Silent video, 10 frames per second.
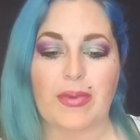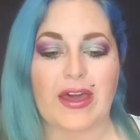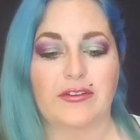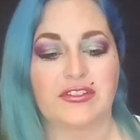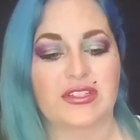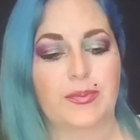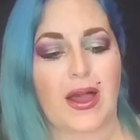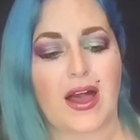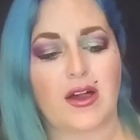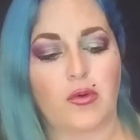Petal
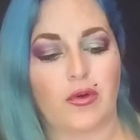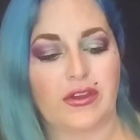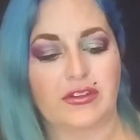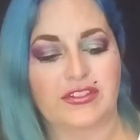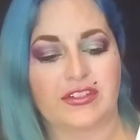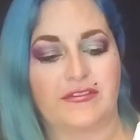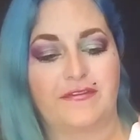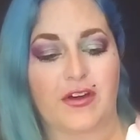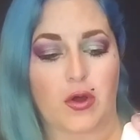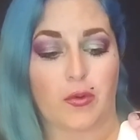Spa Oil to
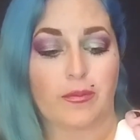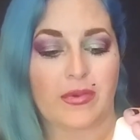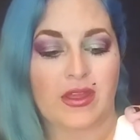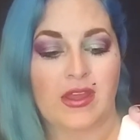Foam.